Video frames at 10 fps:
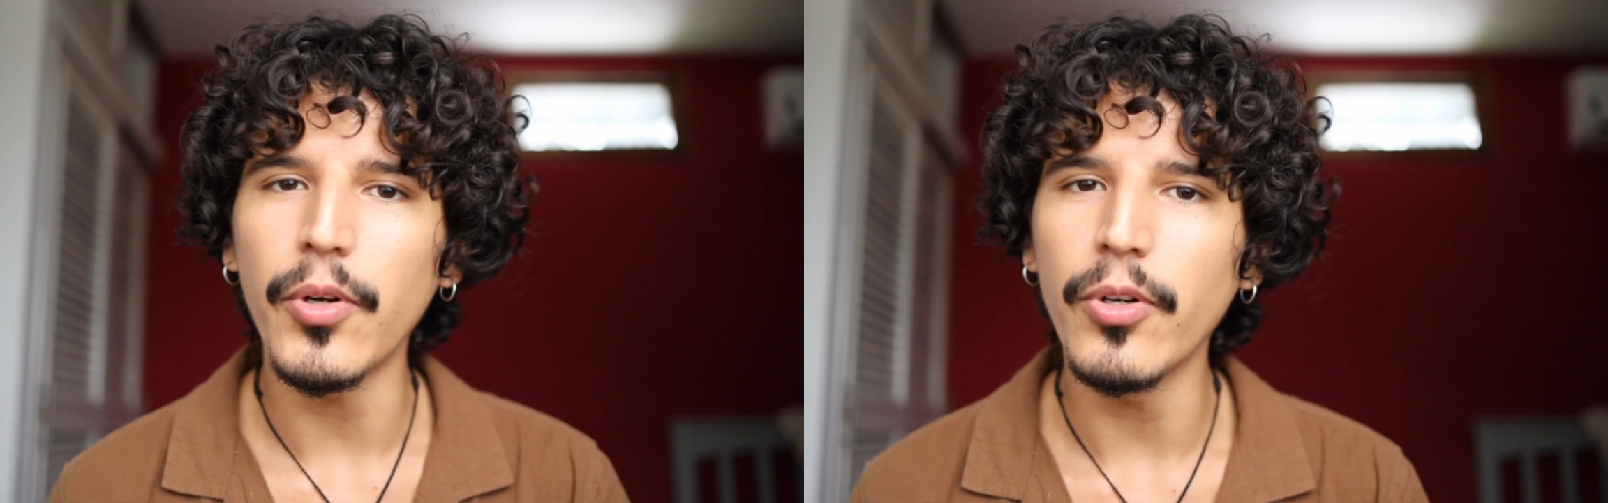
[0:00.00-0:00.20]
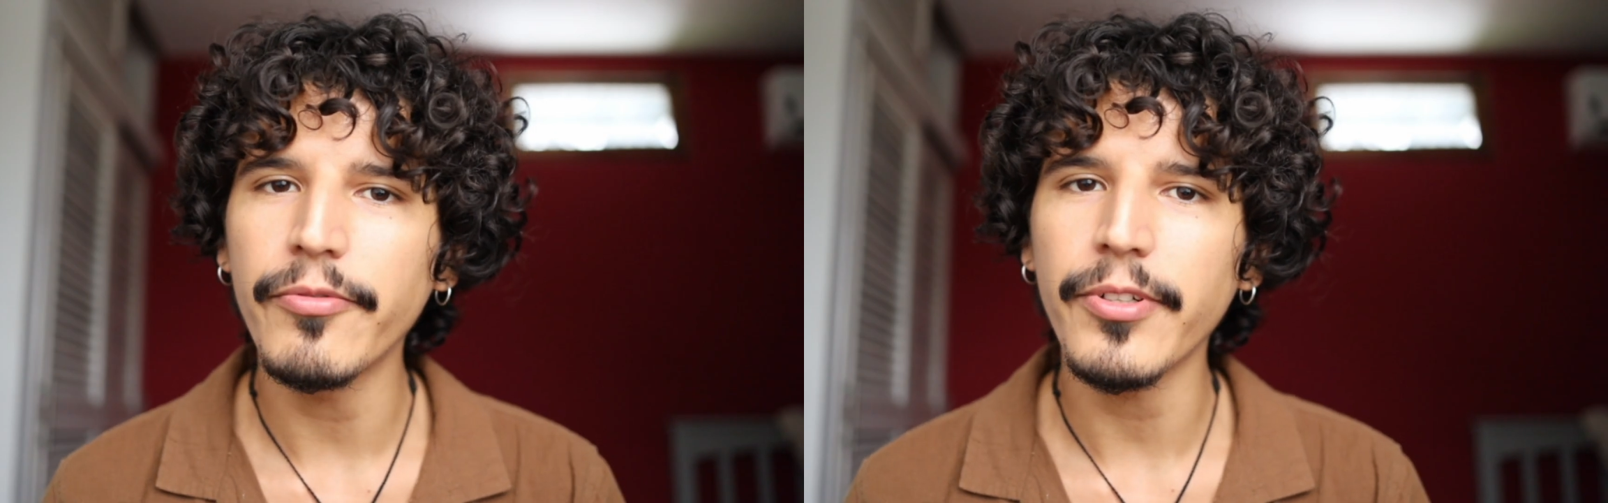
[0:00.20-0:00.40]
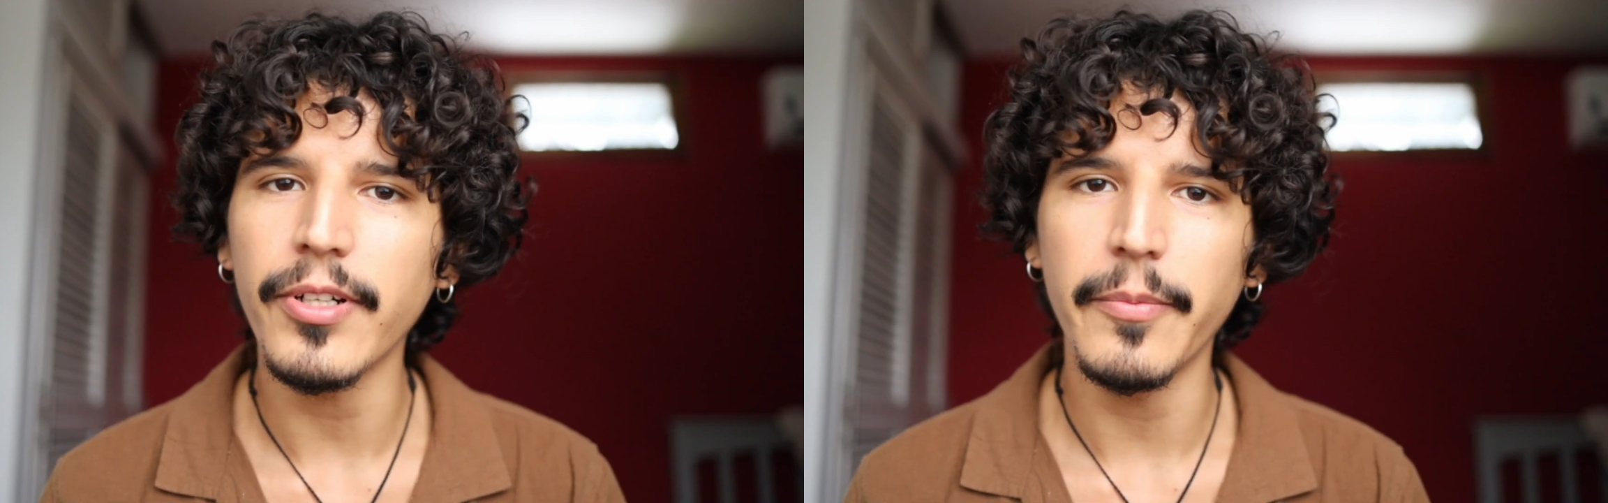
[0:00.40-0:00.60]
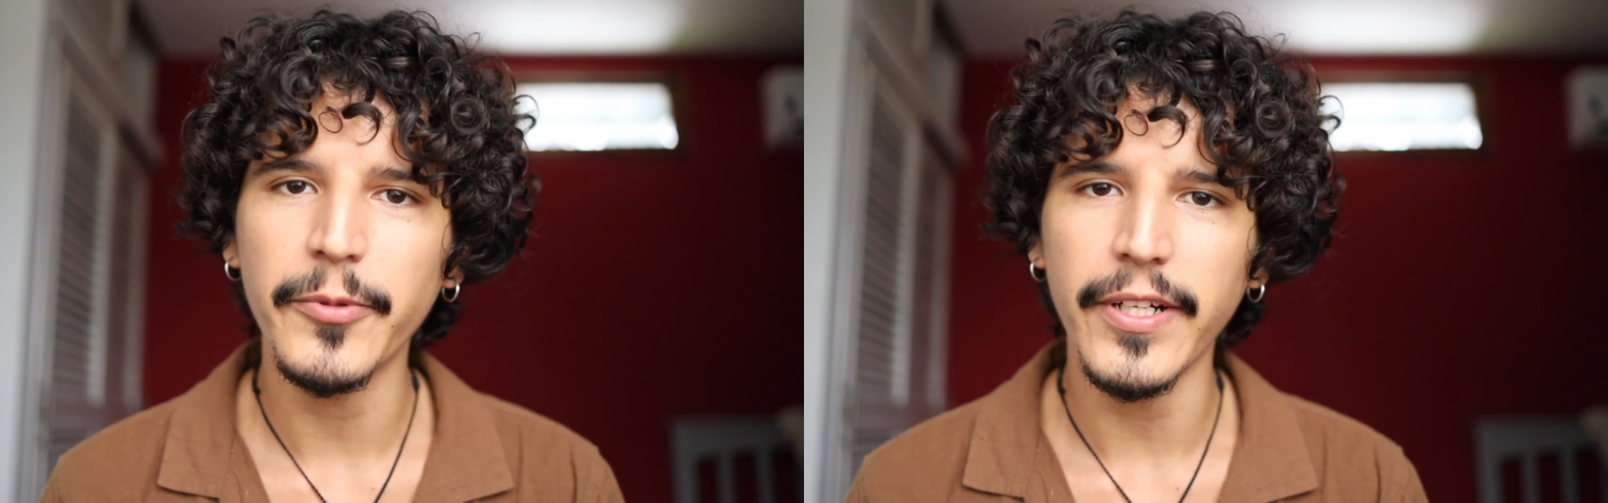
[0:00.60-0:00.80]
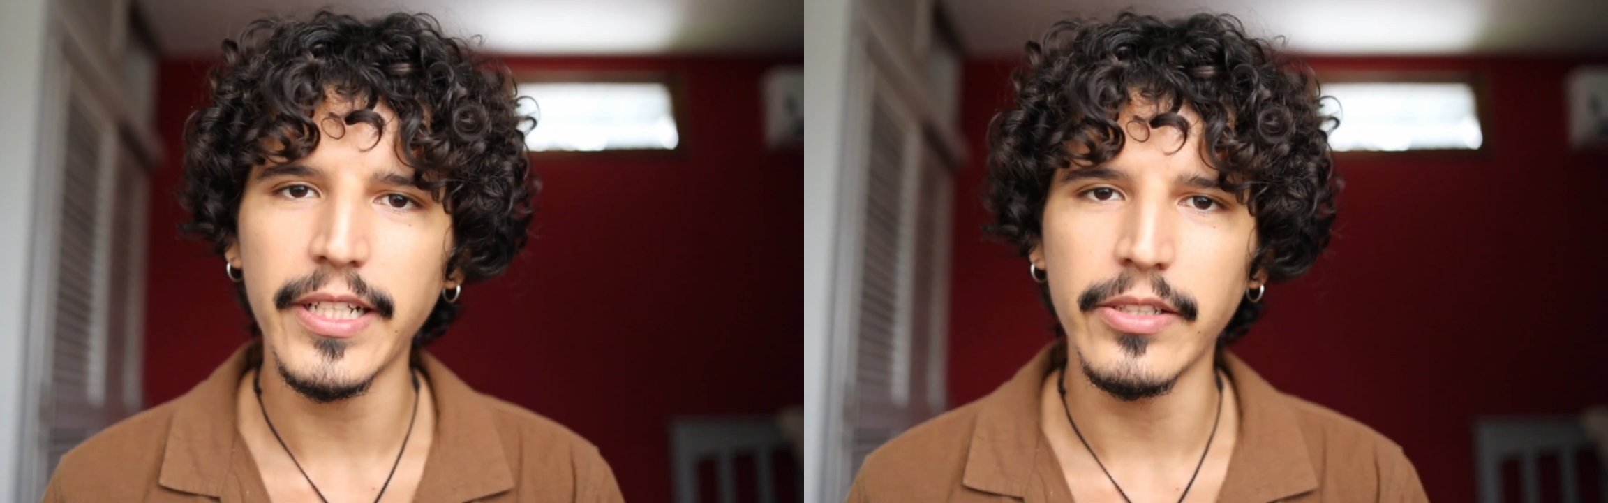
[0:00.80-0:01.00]
over
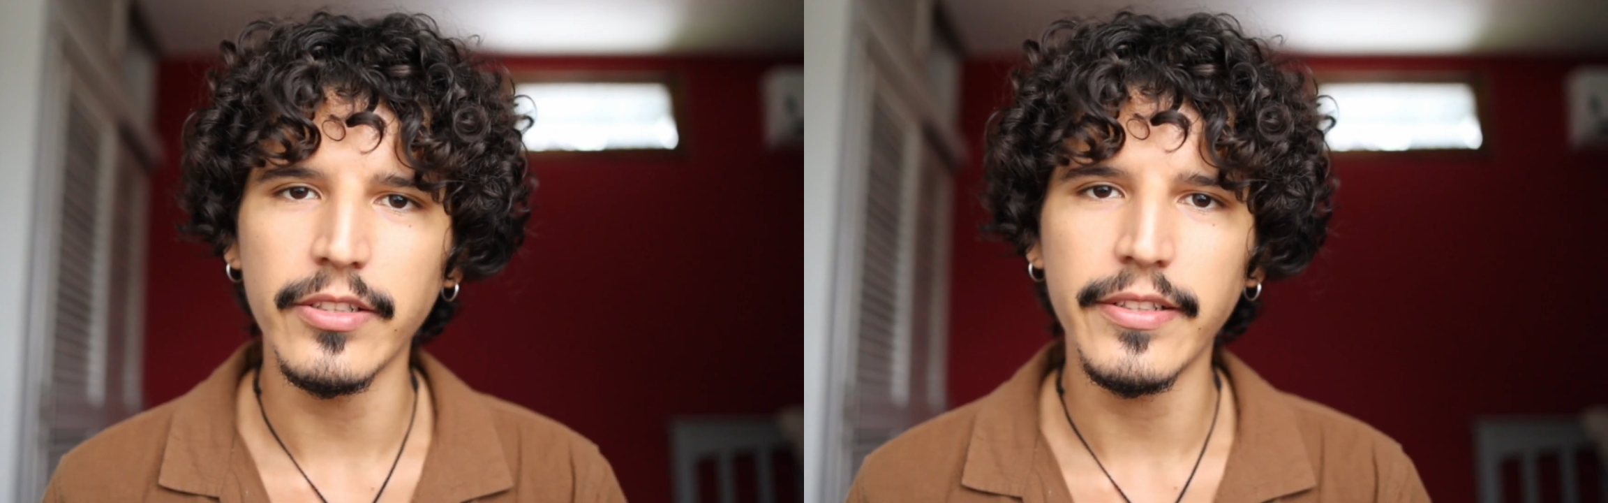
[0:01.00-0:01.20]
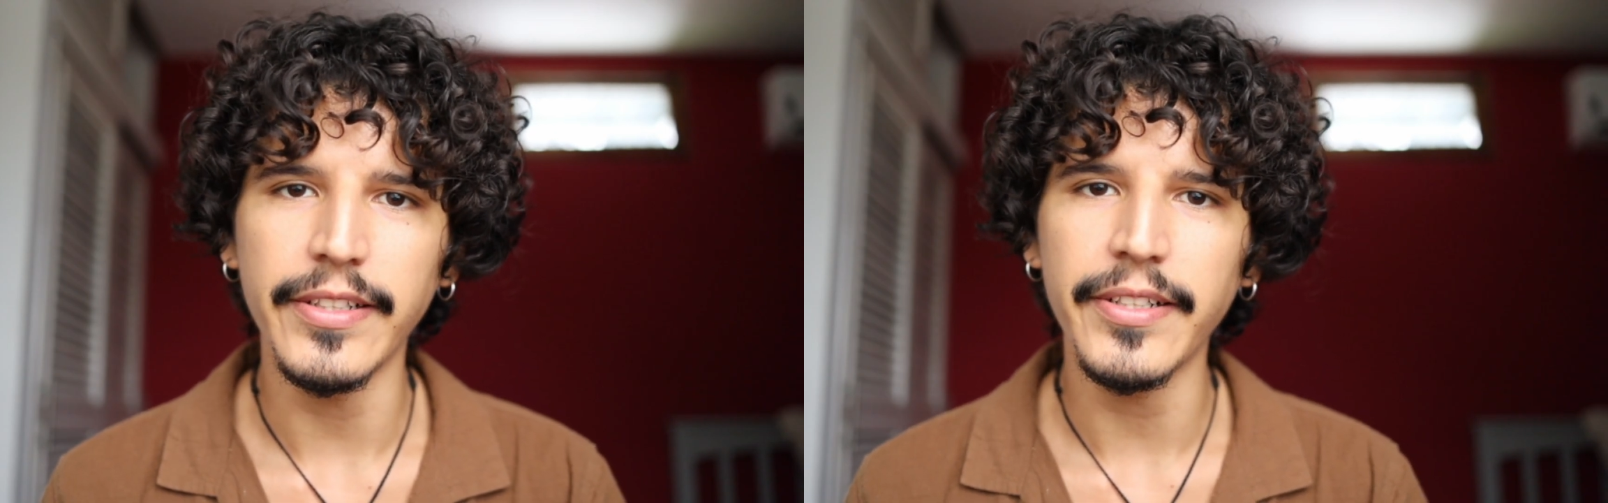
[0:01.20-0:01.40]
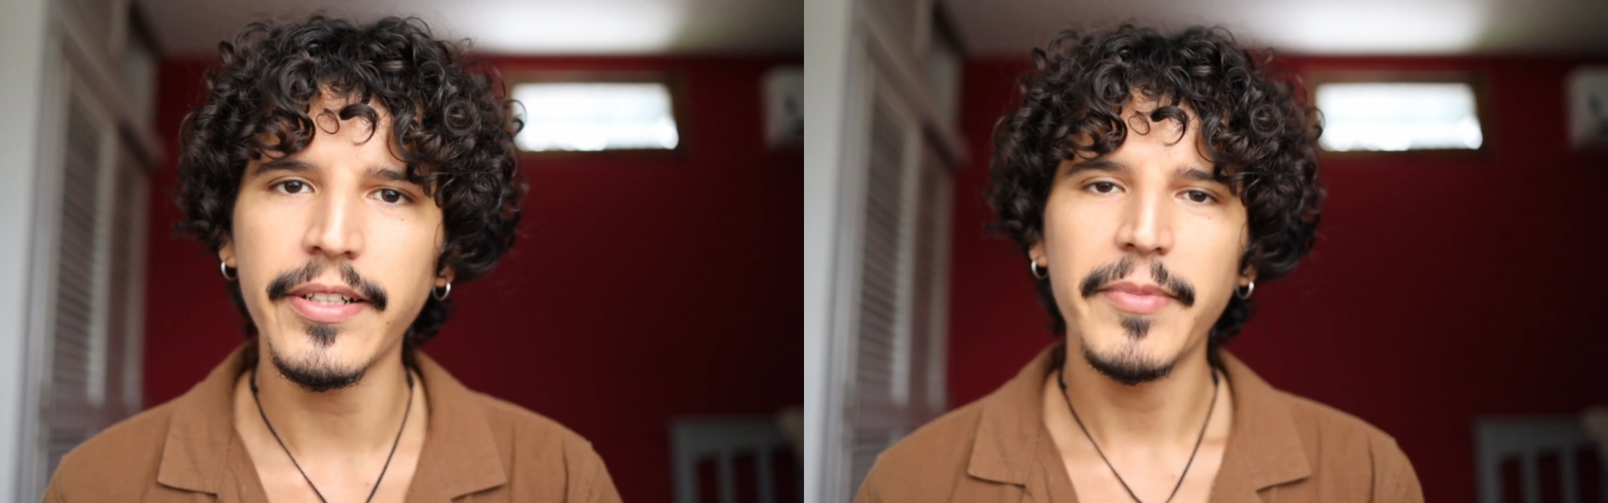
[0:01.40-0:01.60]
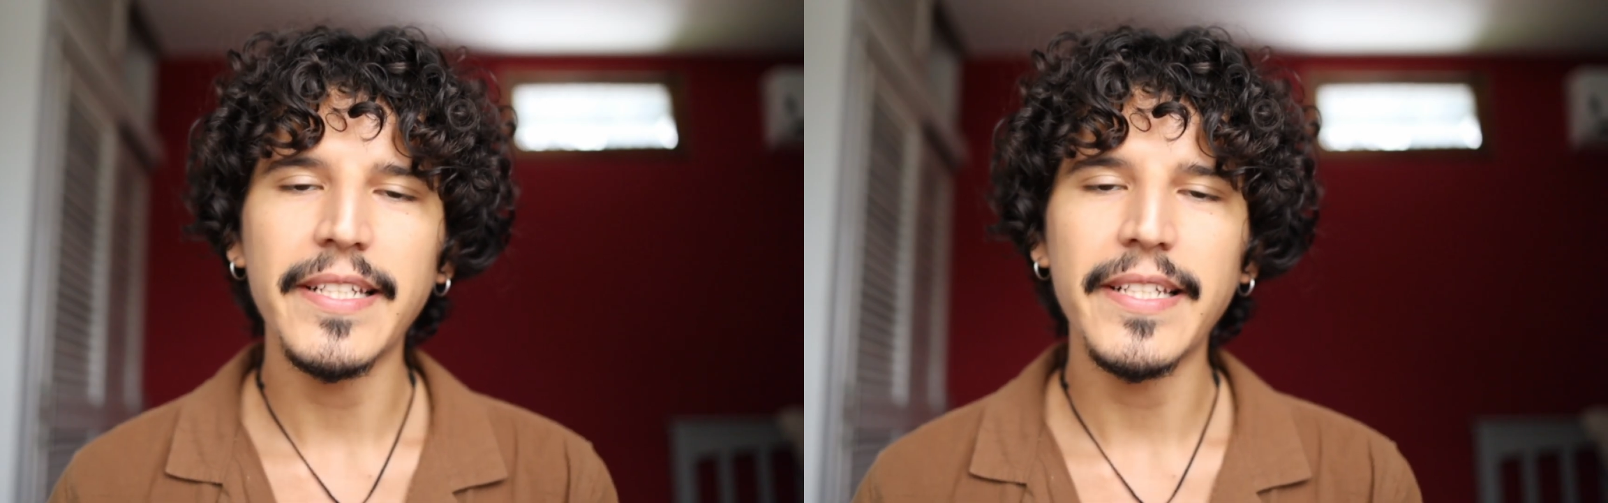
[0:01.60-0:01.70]
upgrading your gear